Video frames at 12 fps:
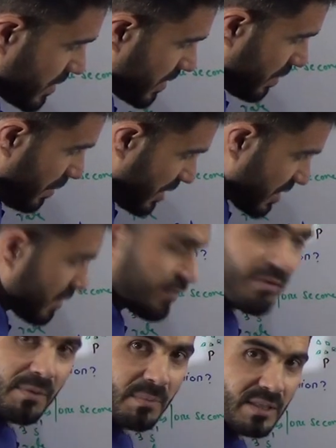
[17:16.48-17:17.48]
emitting
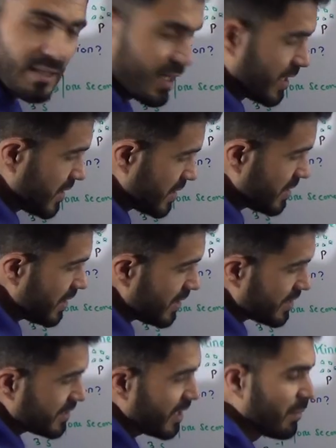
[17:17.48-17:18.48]
from it, still
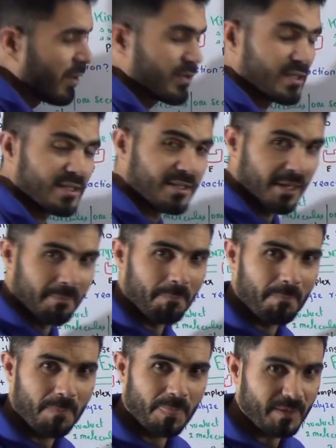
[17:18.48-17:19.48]
its amount is same.
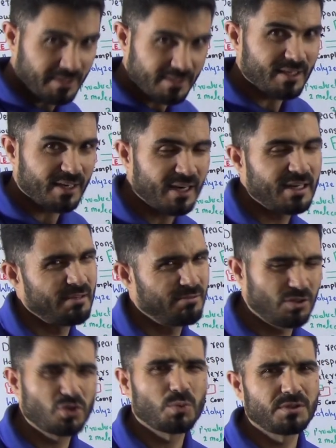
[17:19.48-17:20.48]
This is a kind of
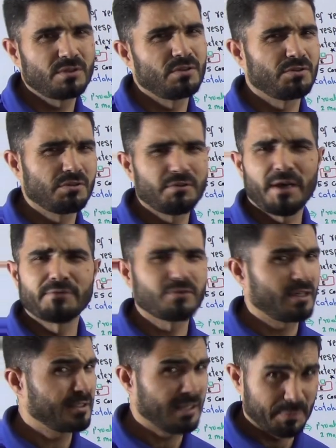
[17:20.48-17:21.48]
situation that you have to
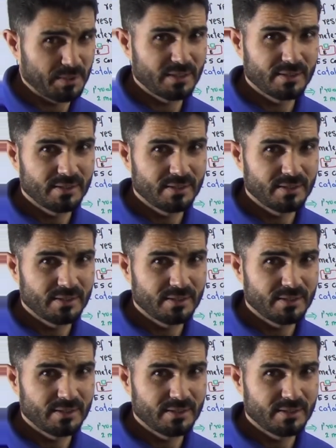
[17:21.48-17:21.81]
accept.